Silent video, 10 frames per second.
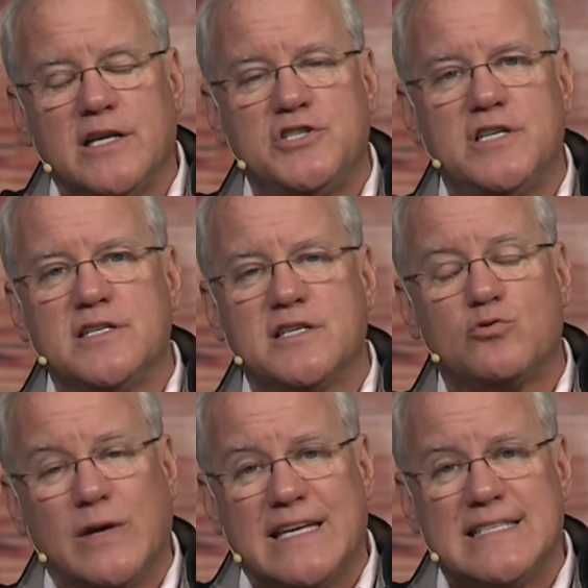to Jesus,
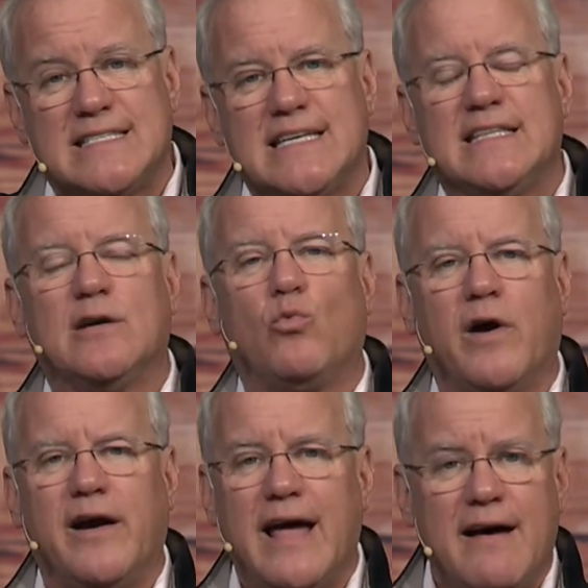we can see that
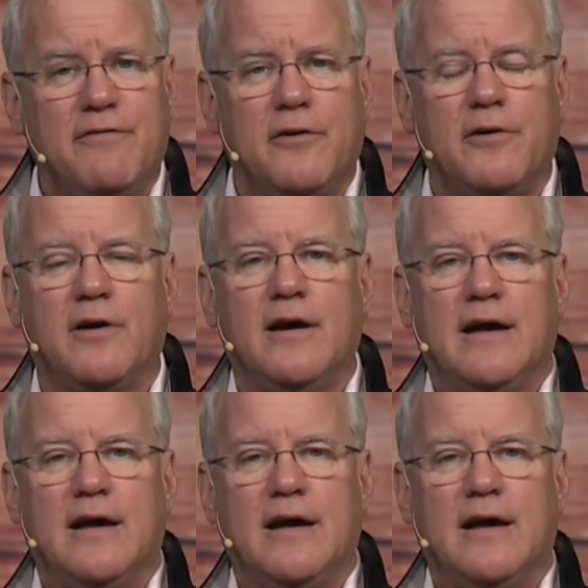wherever